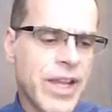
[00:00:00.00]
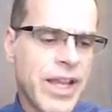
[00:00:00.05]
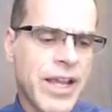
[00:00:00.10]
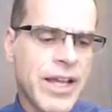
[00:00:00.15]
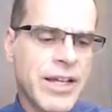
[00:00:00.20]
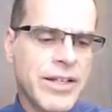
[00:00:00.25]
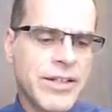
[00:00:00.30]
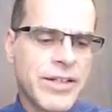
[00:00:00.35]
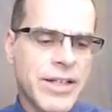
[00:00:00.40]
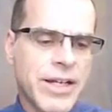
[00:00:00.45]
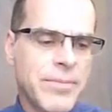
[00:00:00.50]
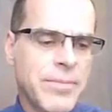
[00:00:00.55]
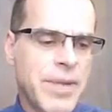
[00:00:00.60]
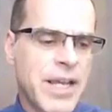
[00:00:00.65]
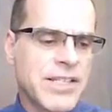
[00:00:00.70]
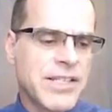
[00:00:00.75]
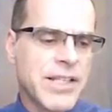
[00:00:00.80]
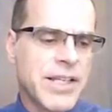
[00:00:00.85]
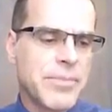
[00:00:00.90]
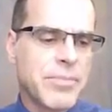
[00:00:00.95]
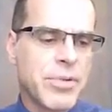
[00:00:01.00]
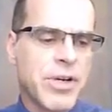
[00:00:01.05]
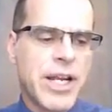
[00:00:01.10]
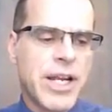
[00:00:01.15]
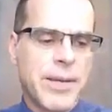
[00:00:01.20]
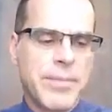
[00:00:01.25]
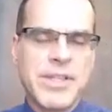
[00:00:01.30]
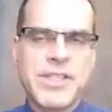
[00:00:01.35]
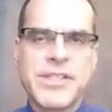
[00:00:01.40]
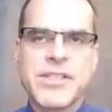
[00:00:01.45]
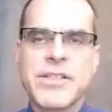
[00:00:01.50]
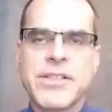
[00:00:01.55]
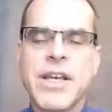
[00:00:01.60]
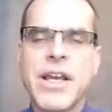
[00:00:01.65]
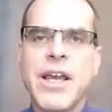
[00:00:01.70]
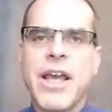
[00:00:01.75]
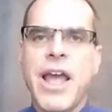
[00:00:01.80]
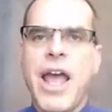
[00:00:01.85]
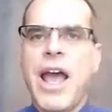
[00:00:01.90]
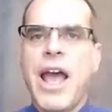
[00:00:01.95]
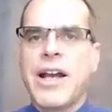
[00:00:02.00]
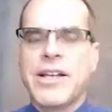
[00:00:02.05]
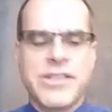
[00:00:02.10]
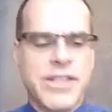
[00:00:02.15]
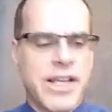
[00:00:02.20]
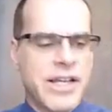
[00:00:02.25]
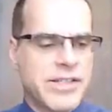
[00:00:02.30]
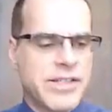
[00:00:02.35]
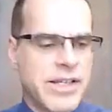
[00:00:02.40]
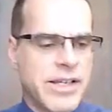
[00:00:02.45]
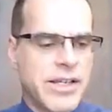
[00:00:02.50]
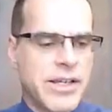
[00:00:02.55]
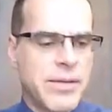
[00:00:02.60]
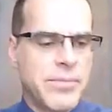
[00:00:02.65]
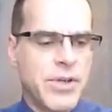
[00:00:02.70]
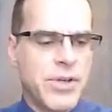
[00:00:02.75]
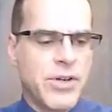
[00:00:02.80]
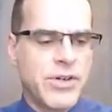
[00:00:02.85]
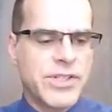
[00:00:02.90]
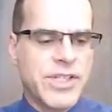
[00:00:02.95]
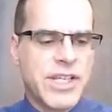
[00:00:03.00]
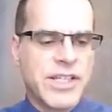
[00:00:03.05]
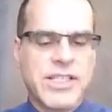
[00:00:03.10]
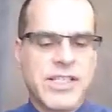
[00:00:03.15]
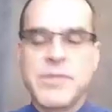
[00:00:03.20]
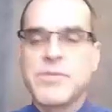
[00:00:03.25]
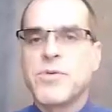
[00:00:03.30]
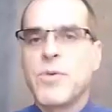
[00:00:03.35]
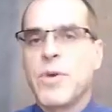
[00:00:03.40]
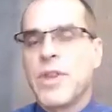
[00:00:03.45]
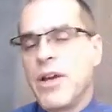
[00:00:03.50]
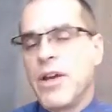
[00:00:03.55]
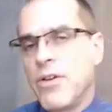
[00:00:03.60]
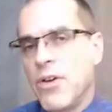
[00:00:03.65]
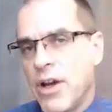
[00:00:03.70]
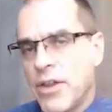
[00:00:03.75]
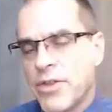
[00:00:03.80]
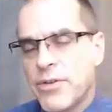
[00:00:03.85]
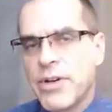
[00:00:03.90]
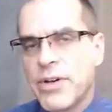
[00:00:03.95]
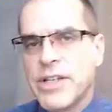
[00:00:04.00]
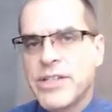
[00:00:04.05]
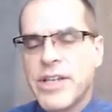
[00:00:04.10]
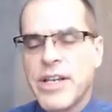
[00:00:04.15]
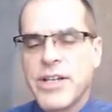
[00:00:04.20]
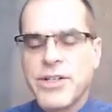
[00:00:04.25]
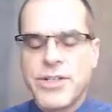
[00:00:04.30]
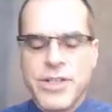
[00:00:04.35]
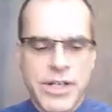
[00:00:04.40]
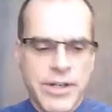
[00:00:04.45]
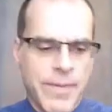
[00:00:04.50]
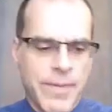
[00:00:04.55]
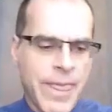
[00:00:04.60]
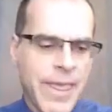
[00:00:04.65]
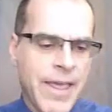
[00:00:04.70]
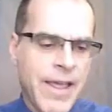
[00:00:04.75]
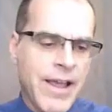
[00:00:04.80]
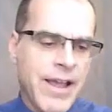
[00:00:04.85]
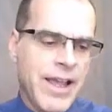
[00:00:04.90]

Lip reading: And basically it prohibits accessing computer systems without authorization.